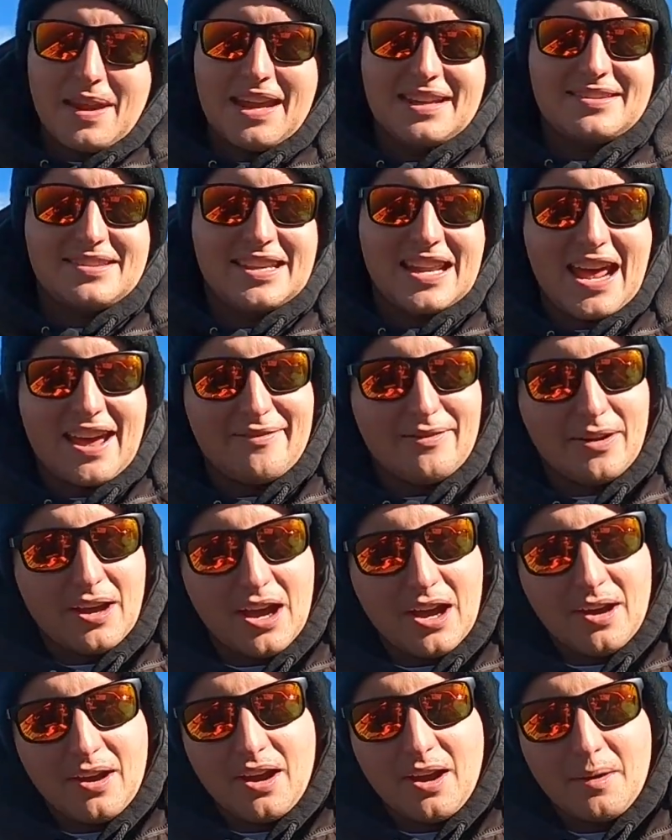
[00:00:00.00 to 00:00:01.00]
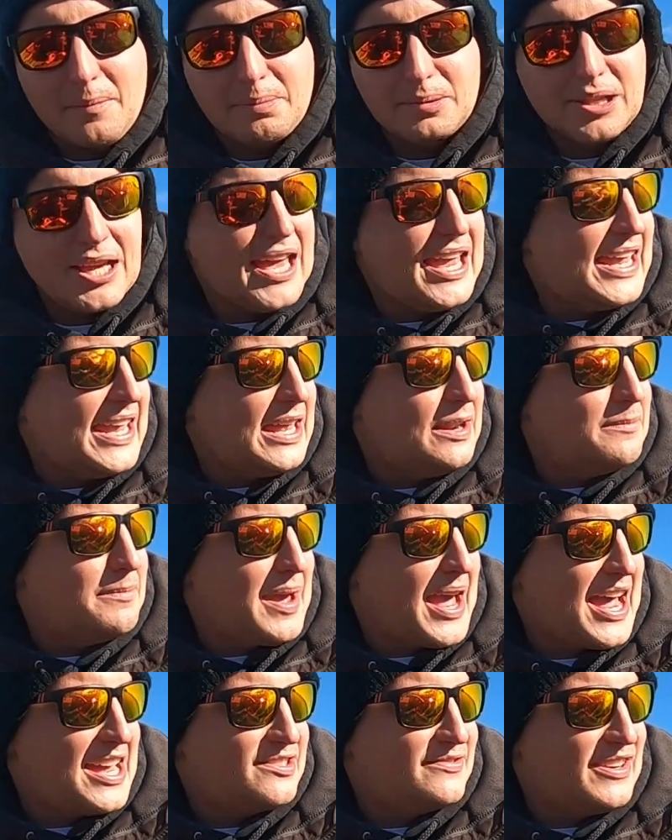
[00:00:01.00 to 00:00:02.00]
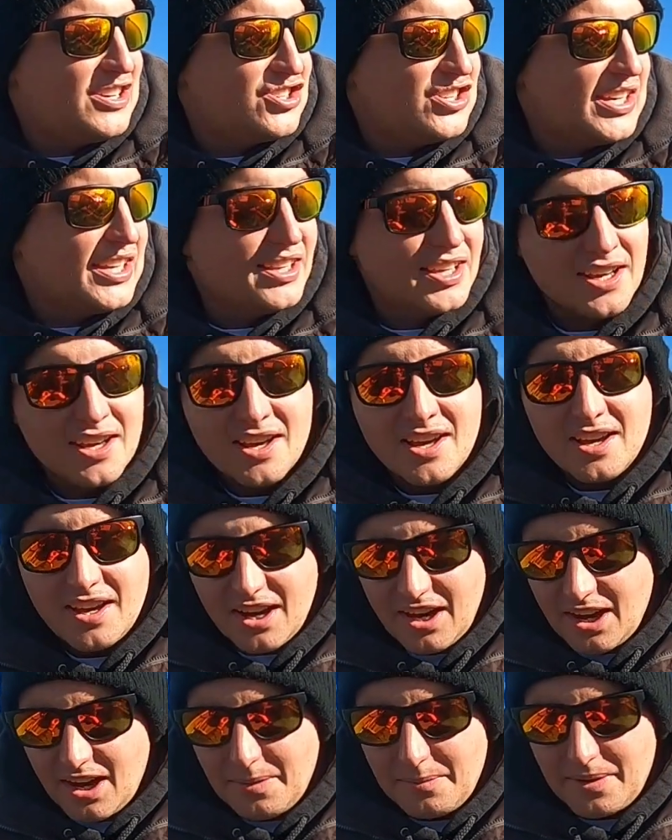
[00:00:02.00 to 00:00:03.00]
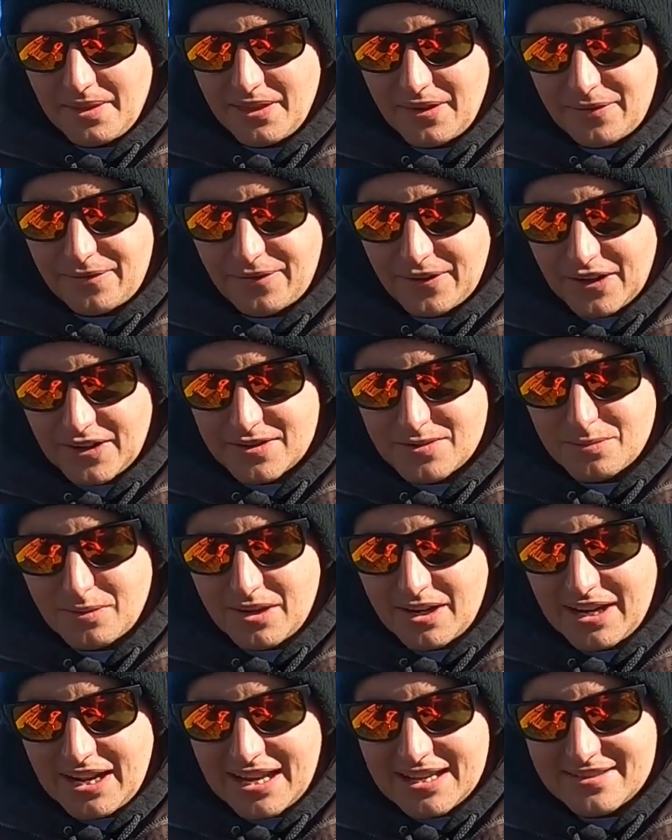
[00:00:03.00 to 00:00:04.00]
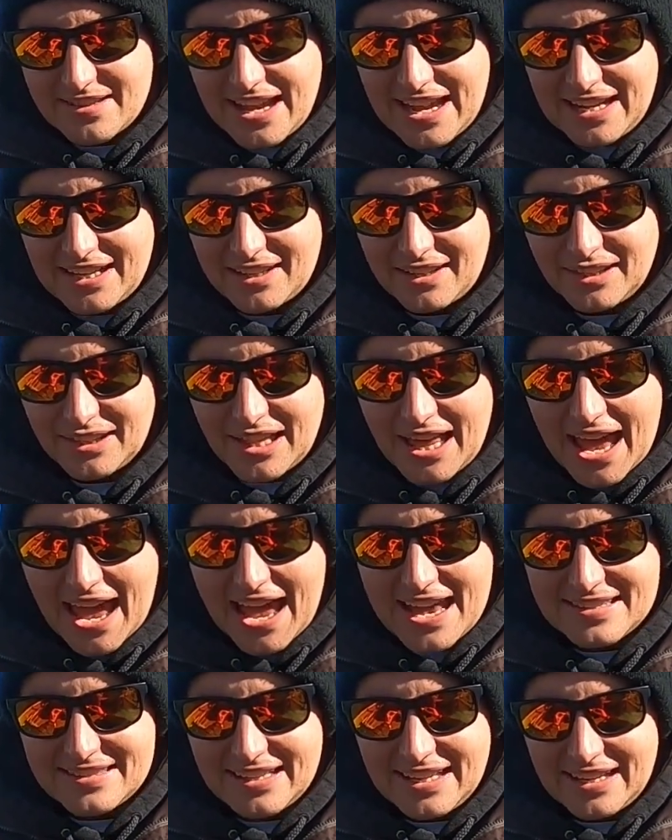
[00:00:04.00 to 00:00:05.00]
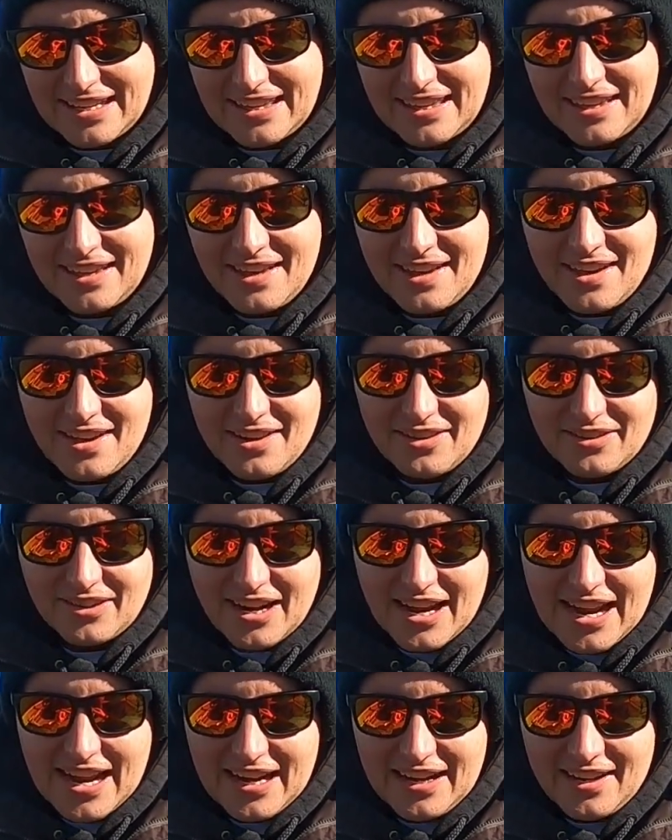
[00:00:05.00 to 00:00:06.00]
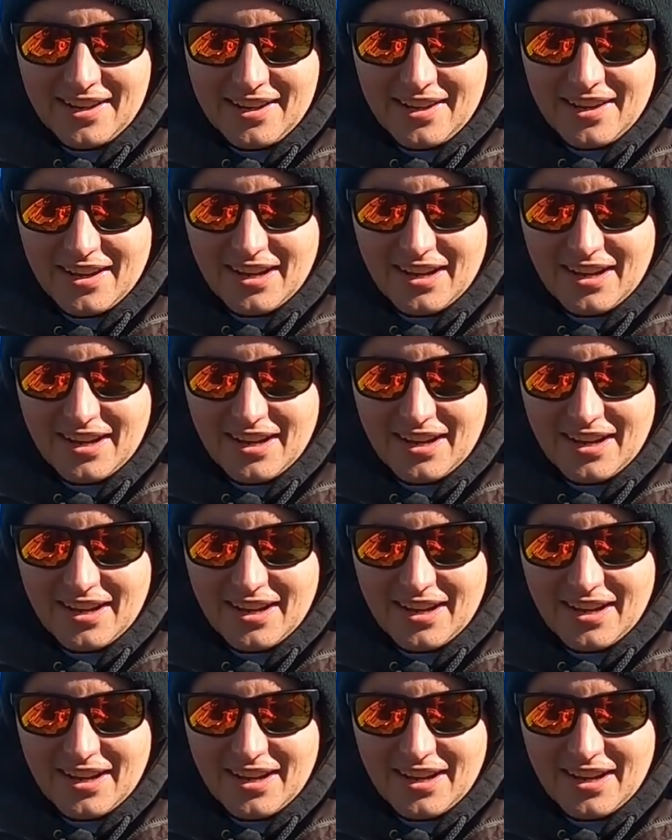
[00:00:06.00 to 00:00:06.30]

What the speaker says: baits that have a play in bass fishing. The first one is a classic, right?